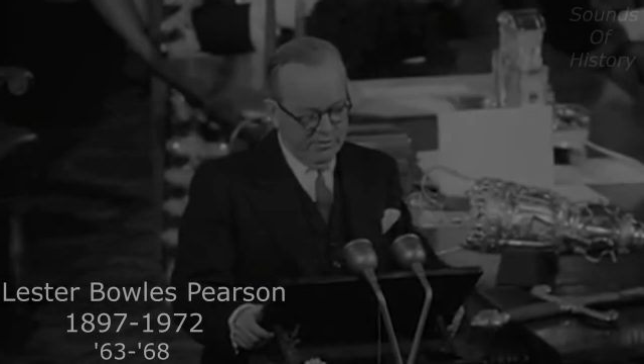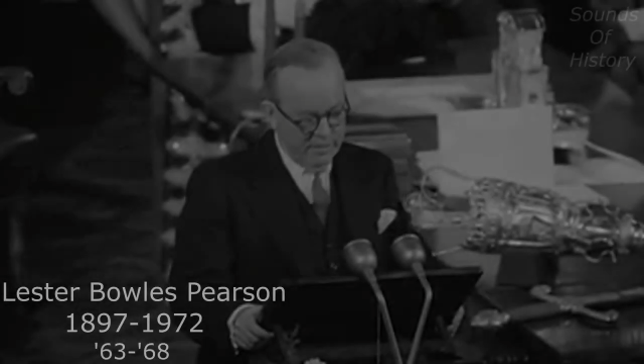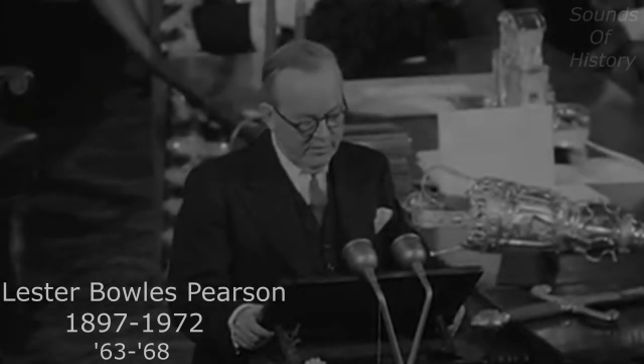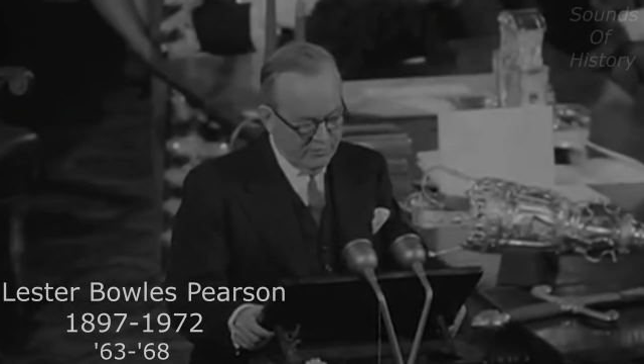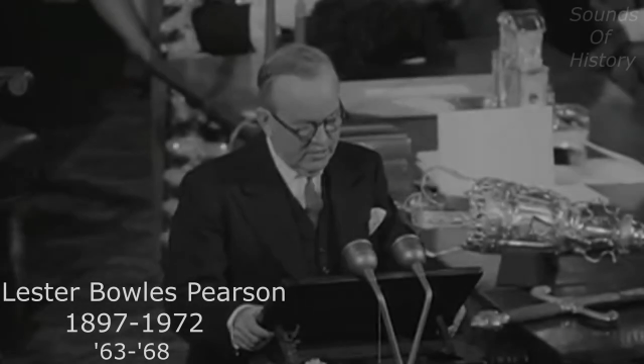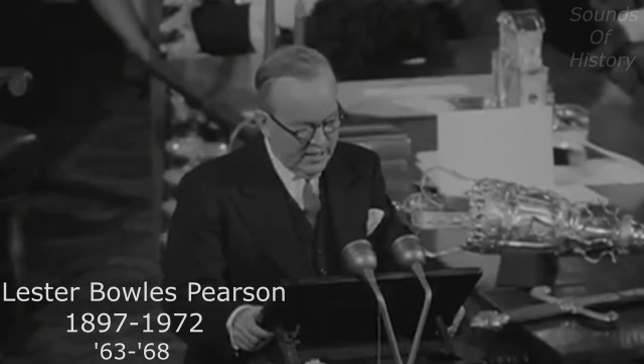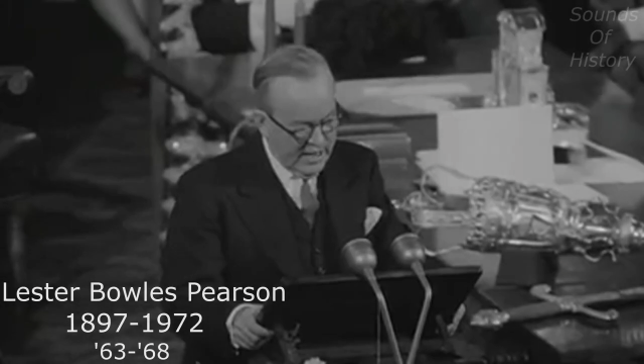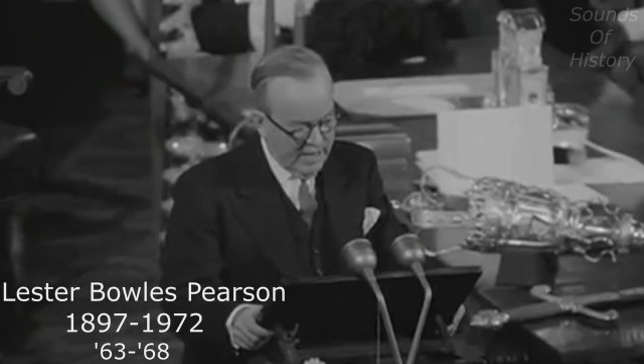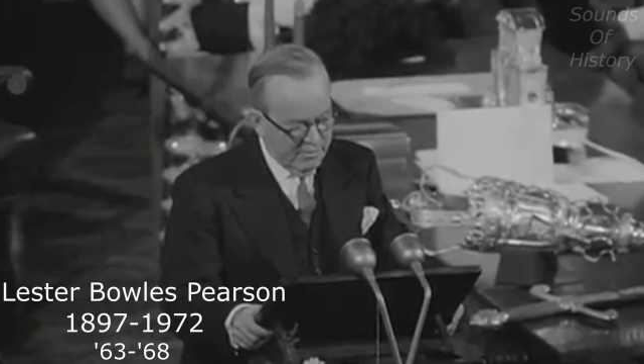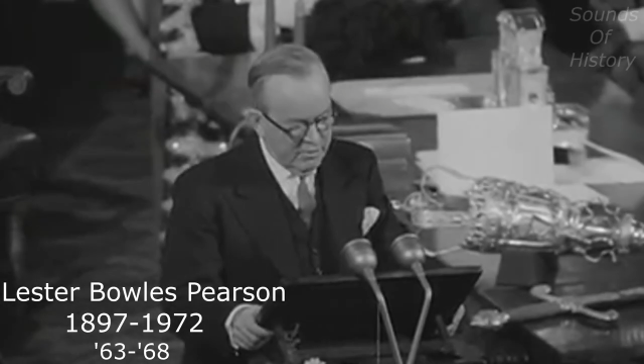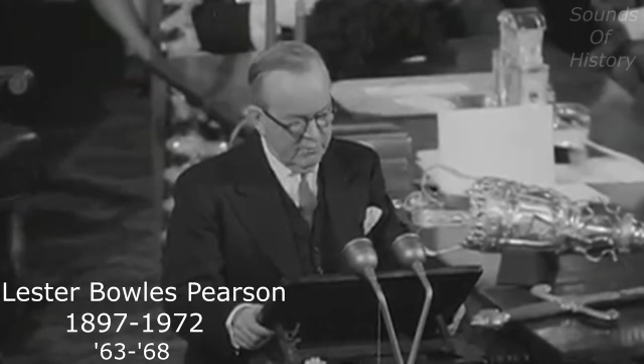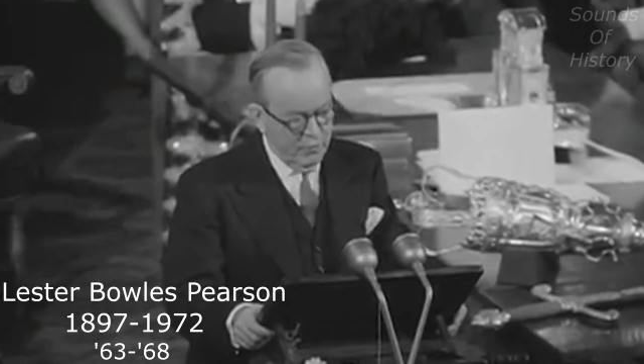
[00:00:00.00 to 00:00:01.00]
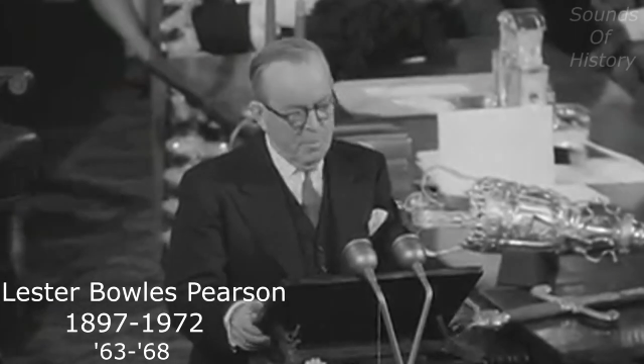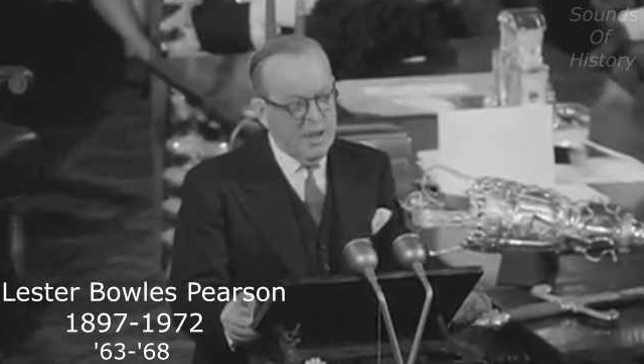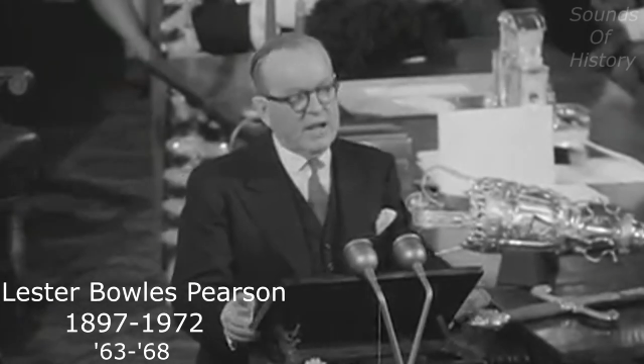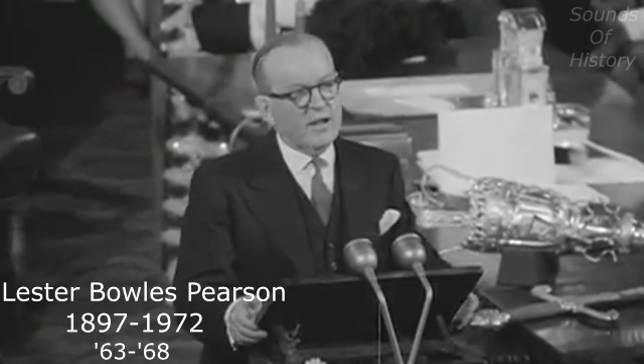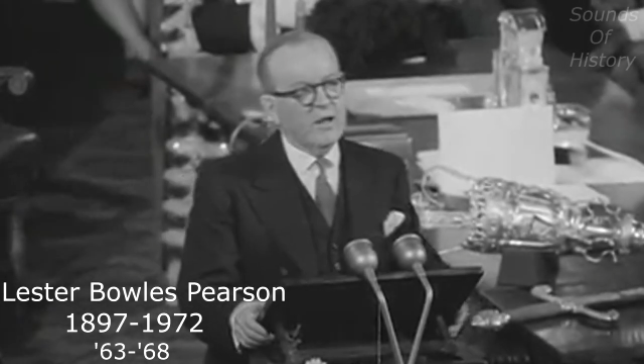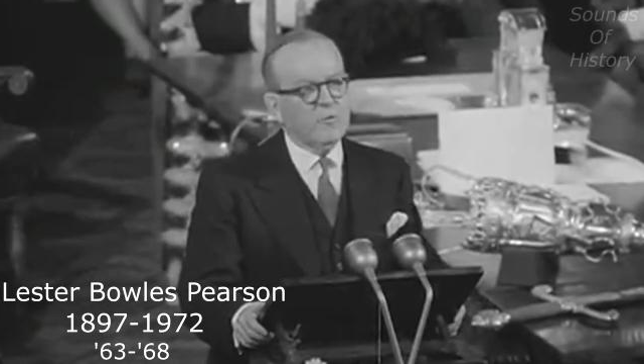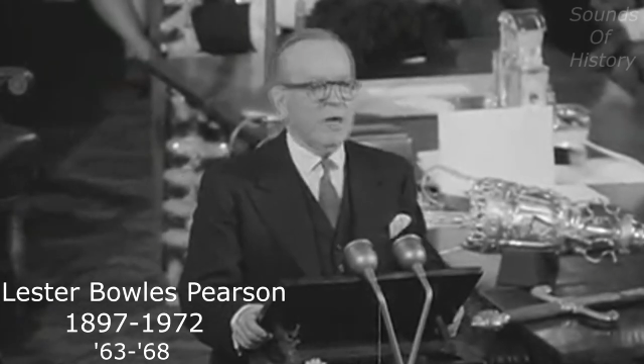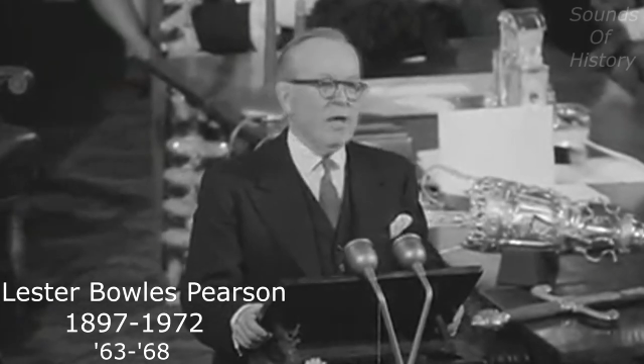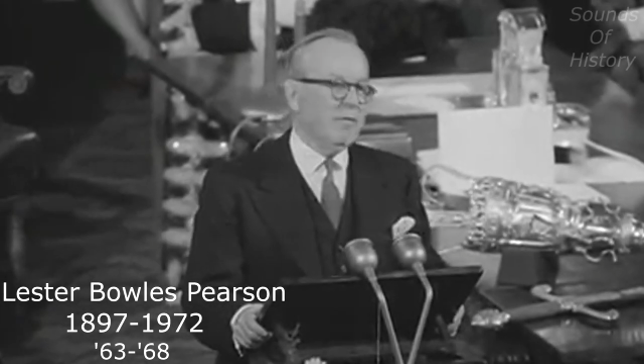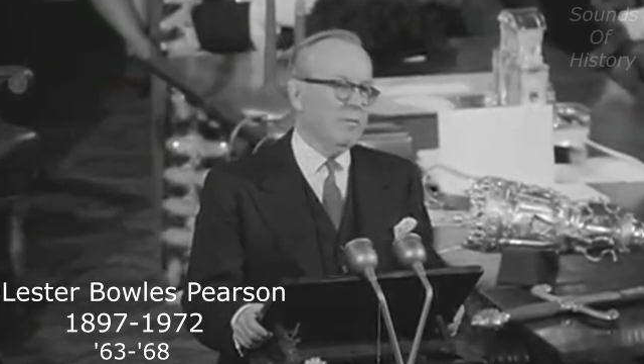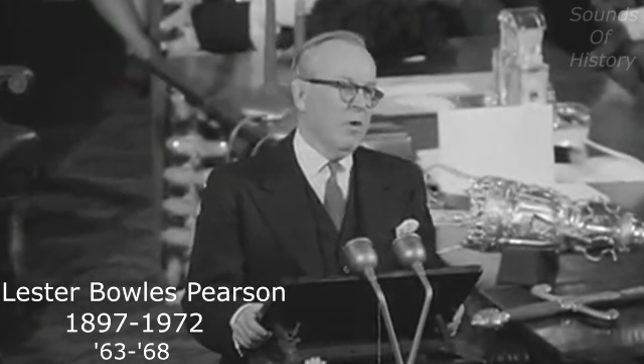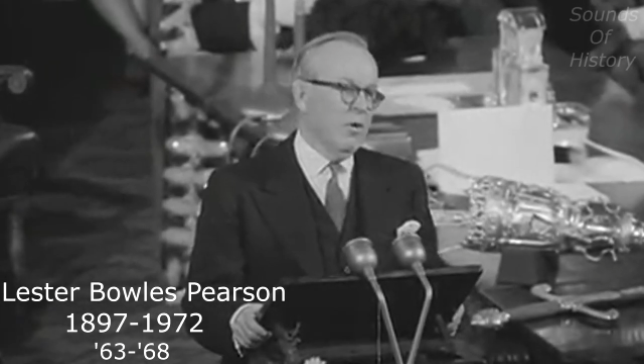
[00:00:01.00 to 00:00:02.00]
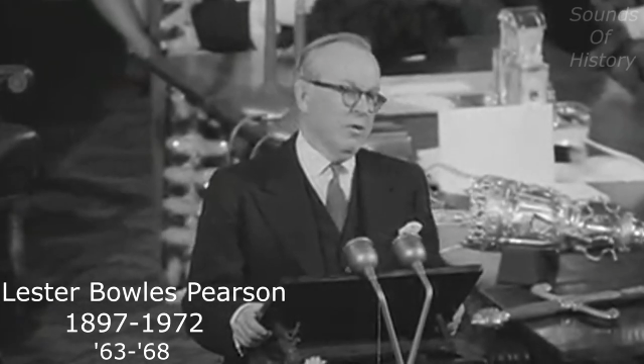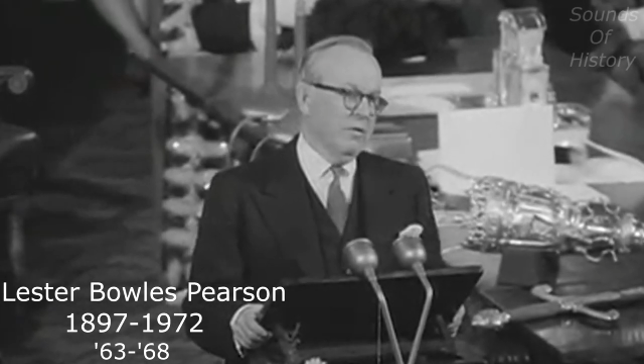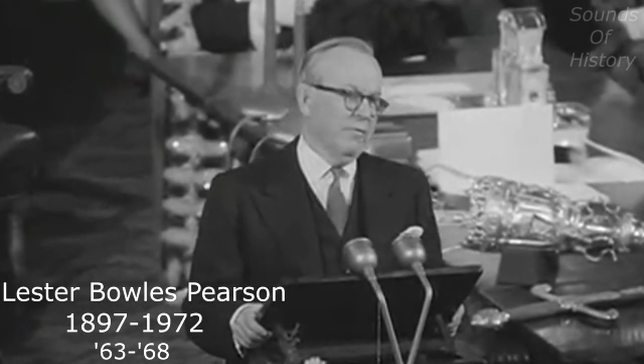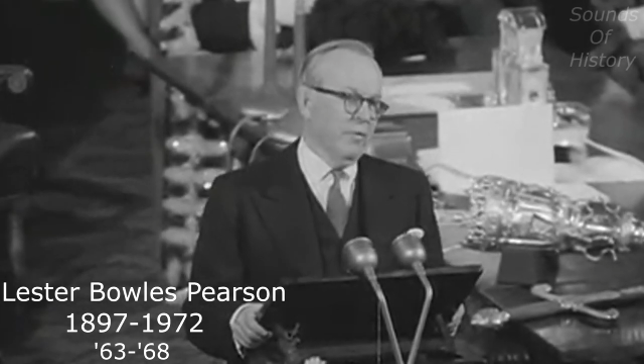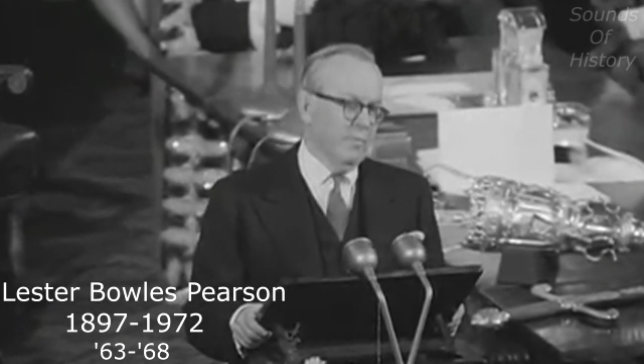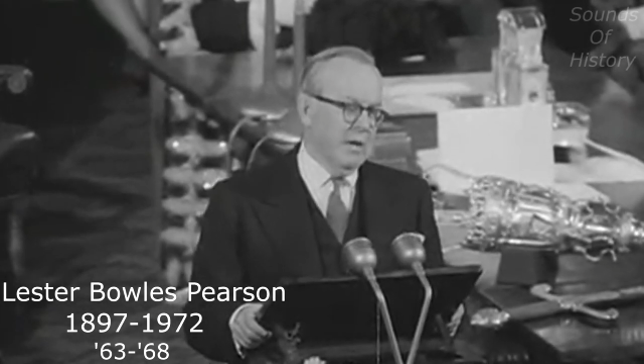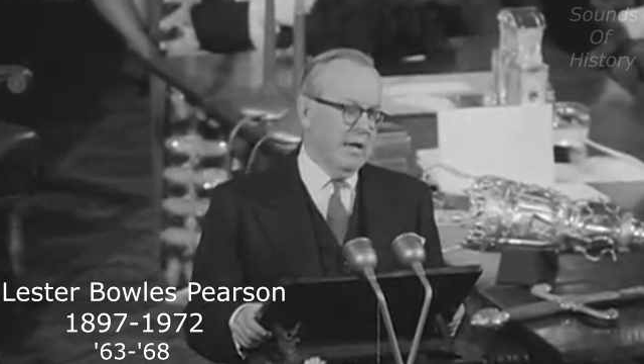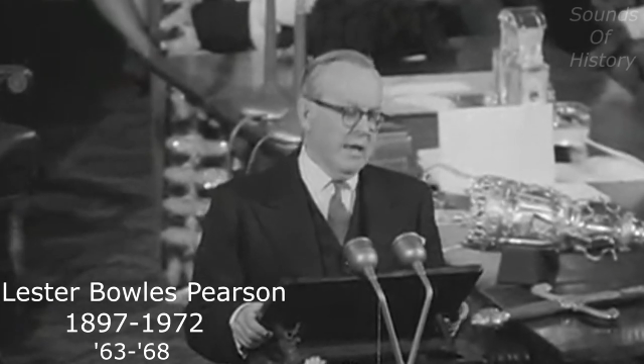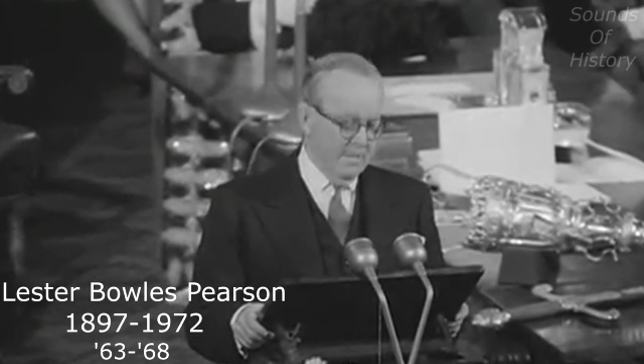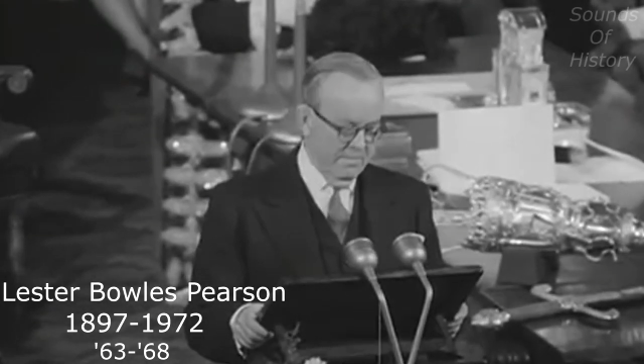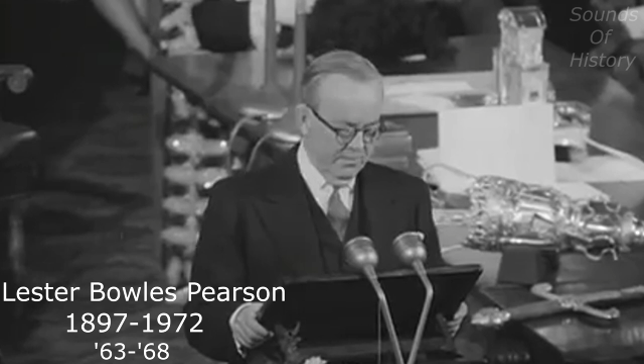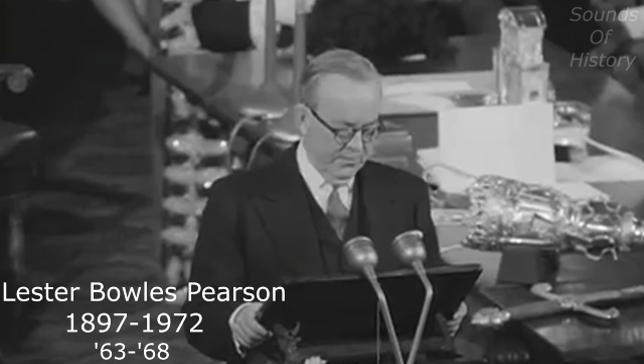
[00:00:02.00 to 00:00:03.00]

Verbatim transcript: received today, which is for my country even more than for me,